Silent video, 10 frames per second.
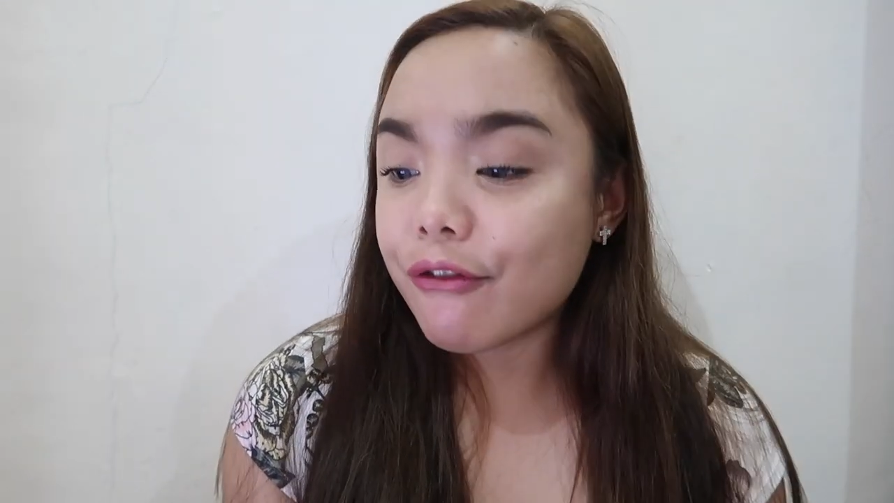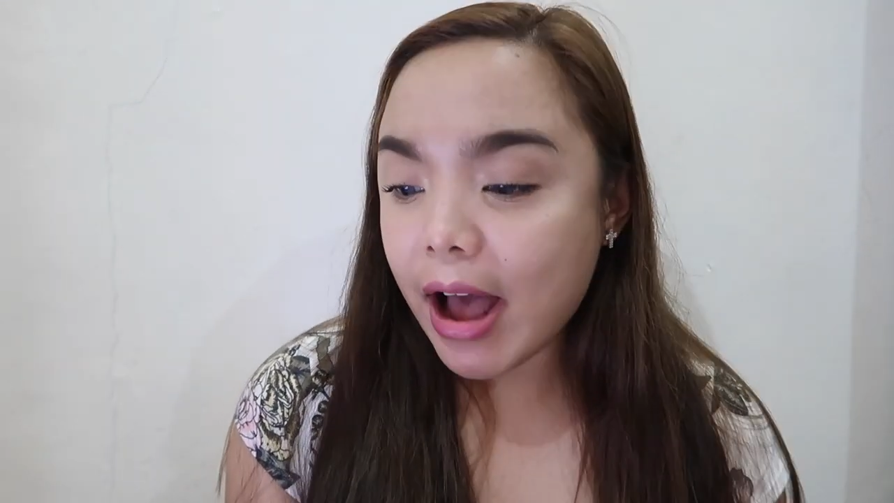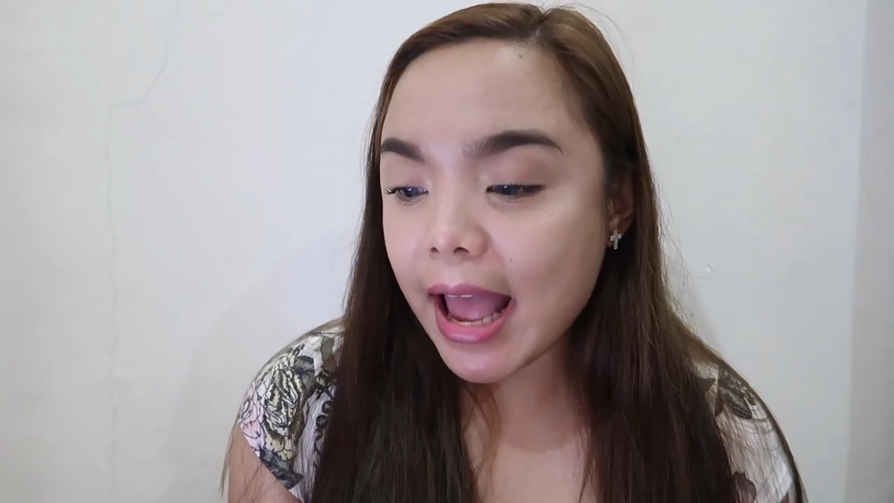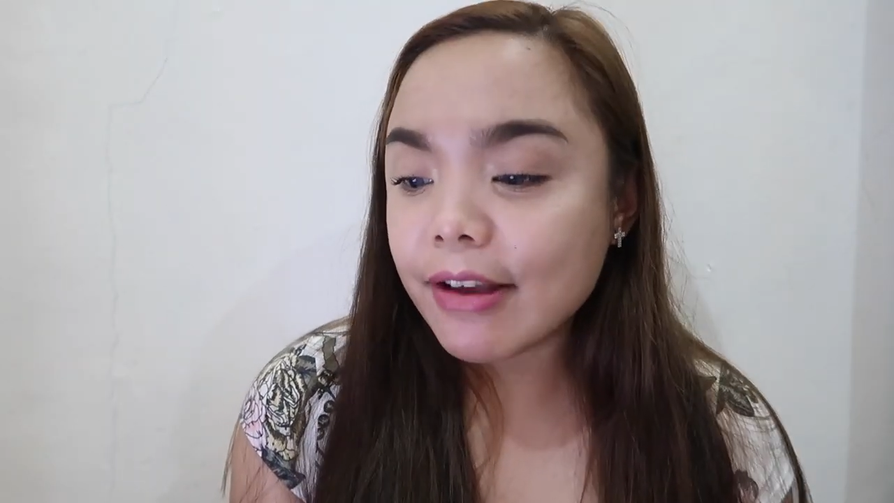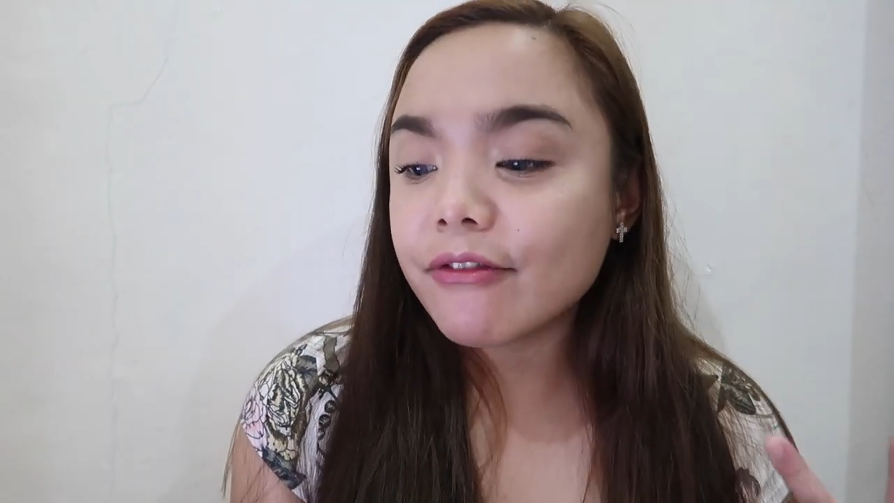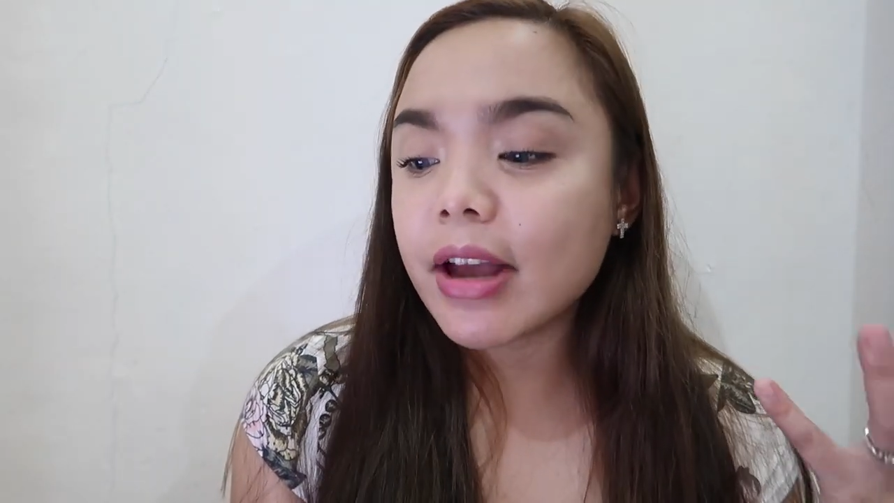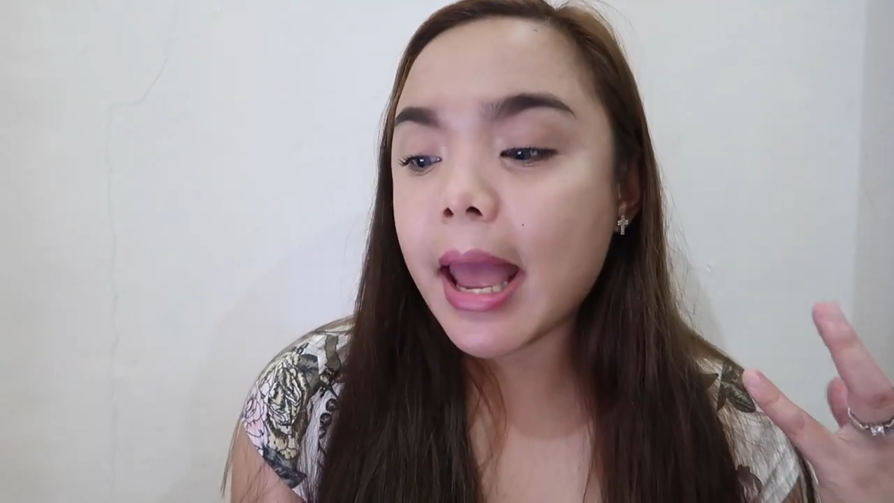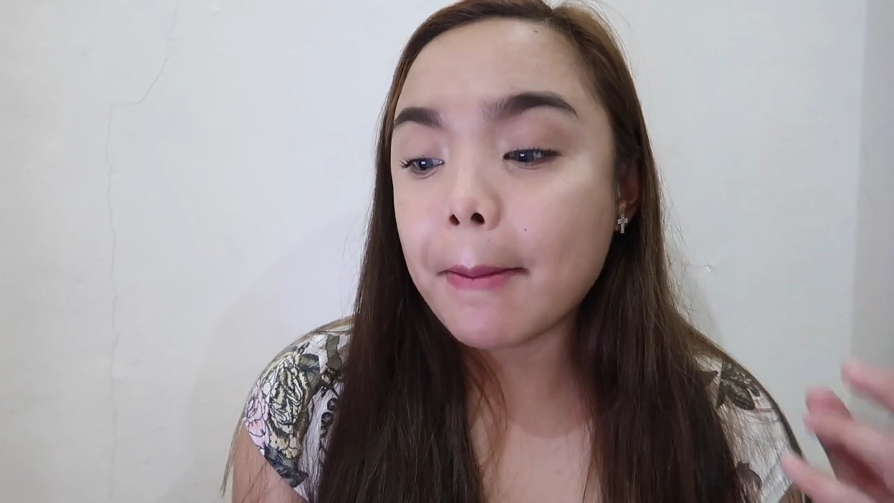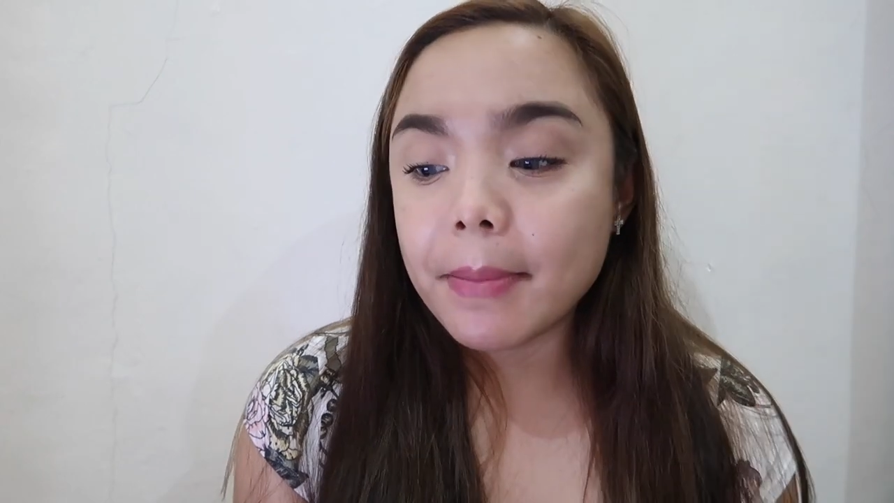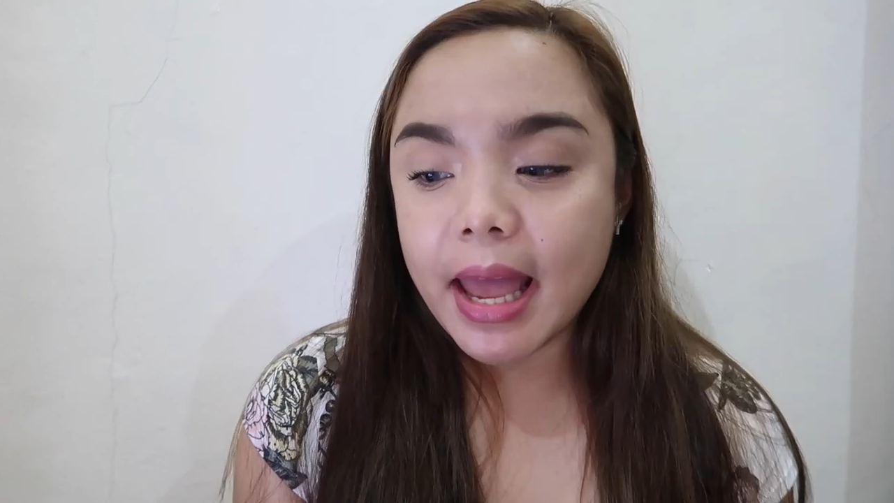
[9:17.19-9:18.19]
mm,
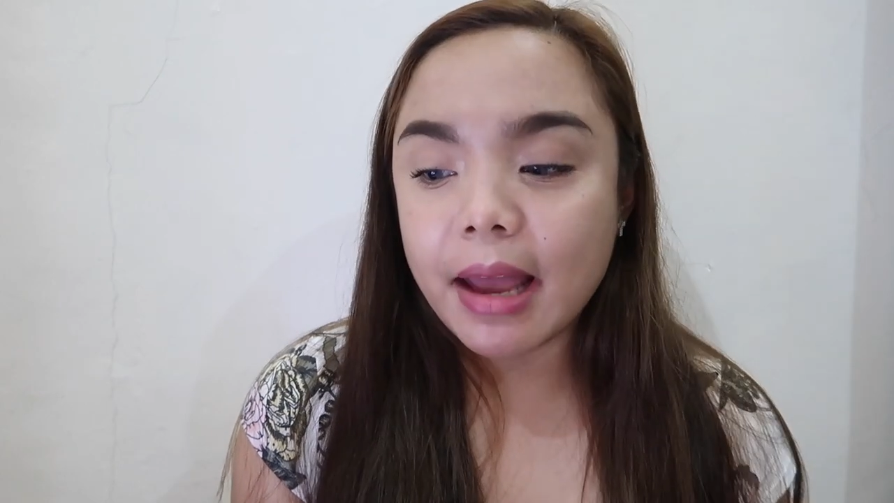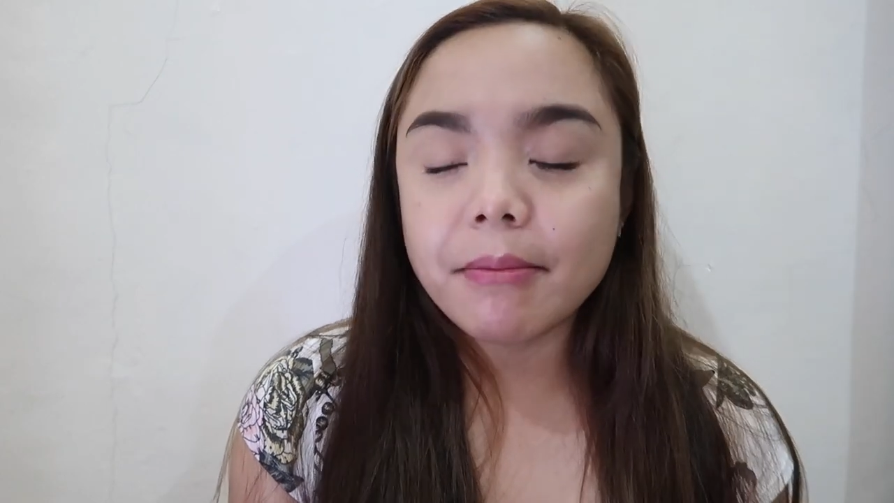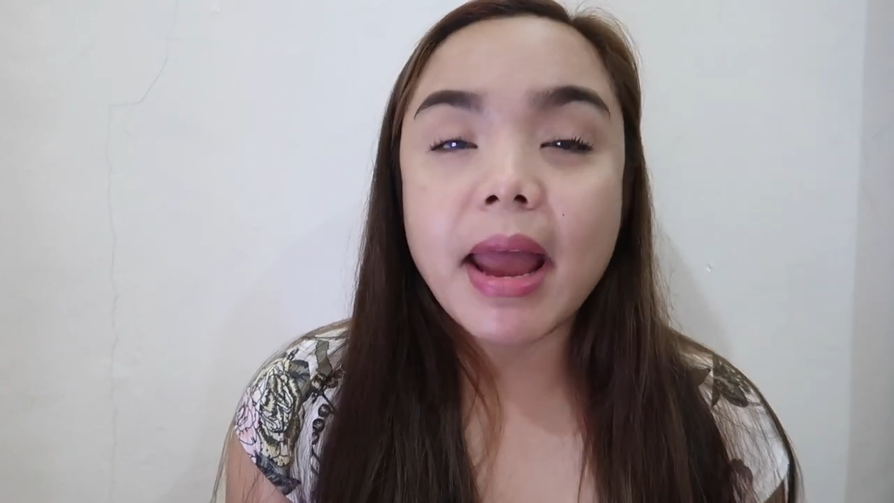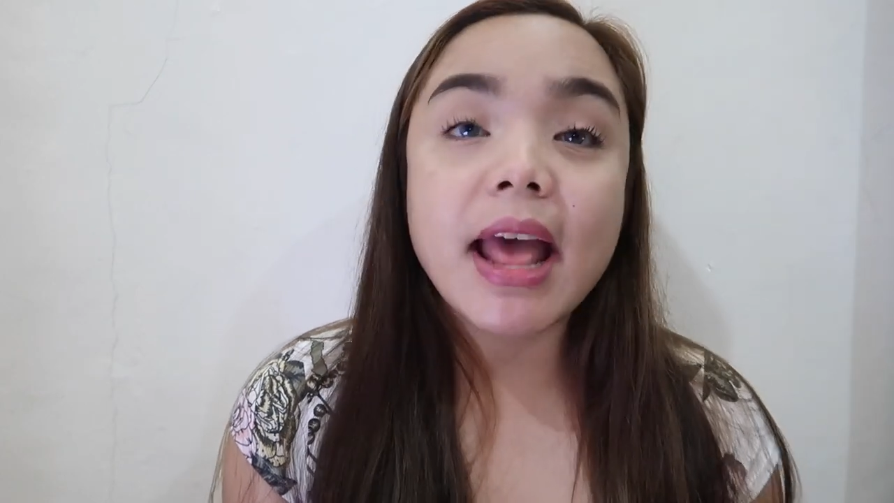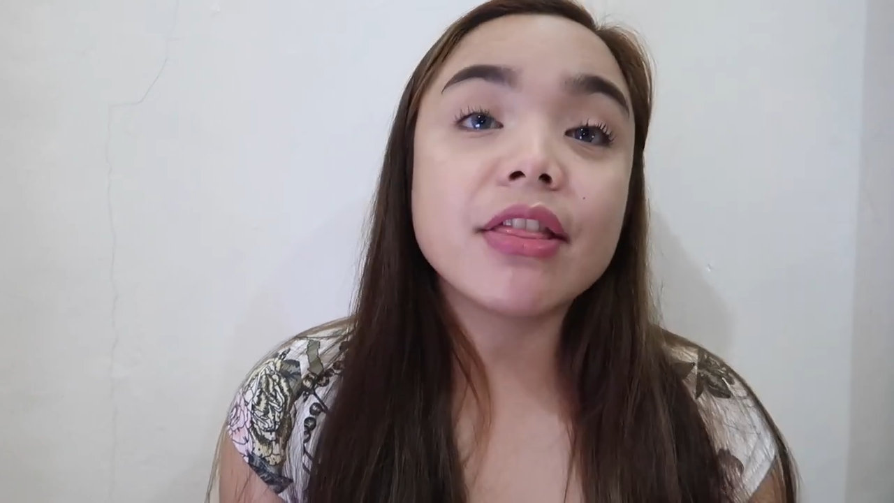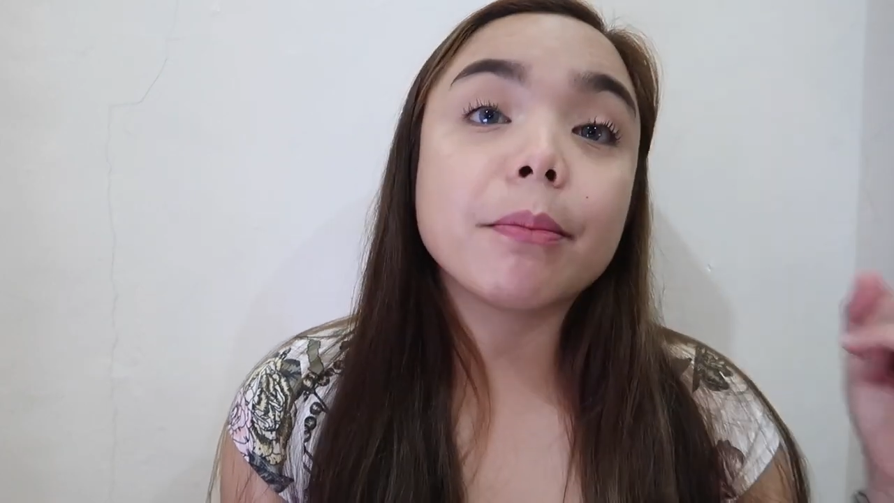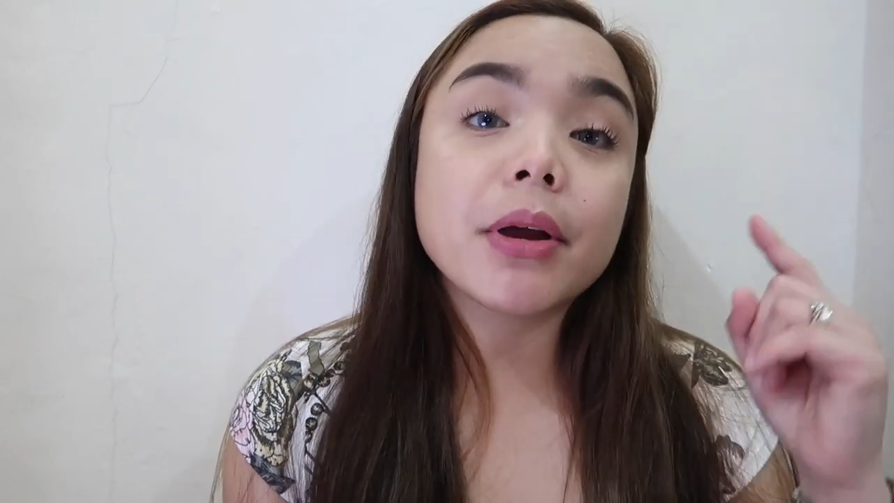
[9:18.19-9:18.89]
and the